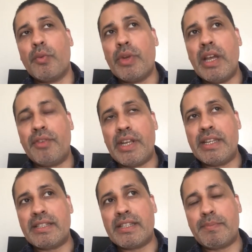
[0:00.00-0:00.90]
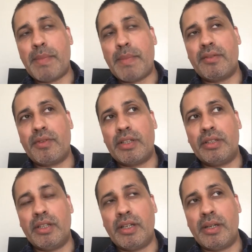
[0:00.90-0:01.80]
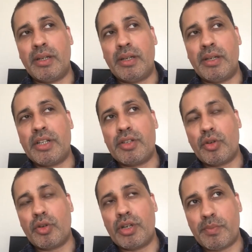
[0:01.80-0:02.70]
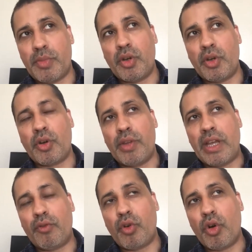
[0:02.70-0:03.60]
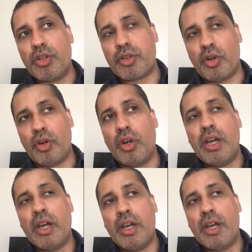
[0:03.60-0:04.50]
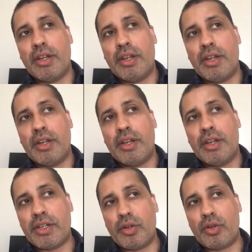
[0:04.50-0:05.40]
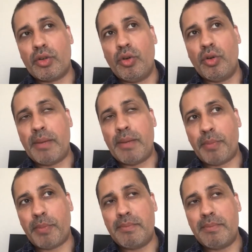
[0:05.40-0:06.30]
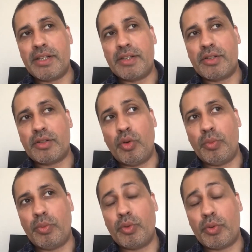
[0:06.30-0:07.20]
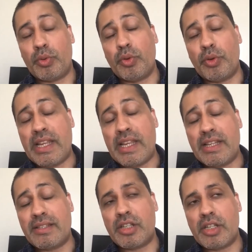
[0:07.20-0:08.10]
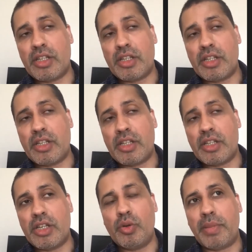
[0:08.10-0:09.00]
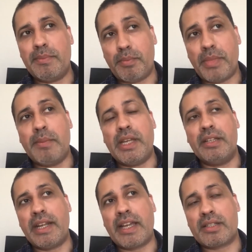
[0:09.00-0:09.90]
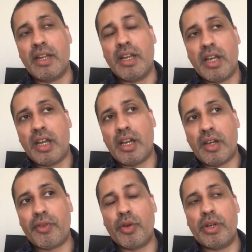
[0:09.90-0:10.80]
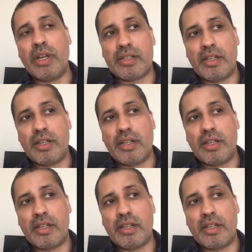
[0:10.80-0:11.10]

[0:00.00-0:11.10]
We have raised this matter with the British Insurance Bureau. We have also written to Member of Parliament to raise this issue in the Parliament. Maybe in the next